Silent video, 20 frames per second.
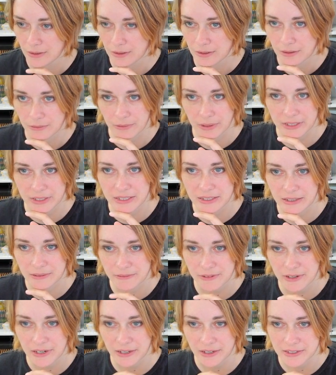Why didn't I
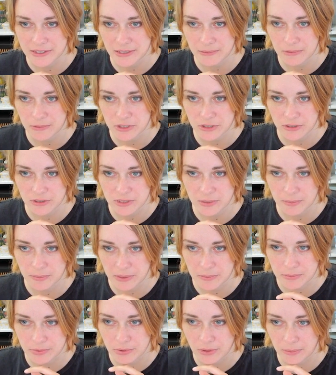realize that was such a
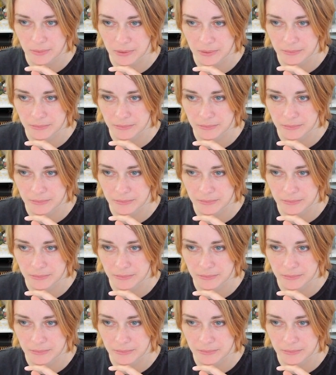big problem?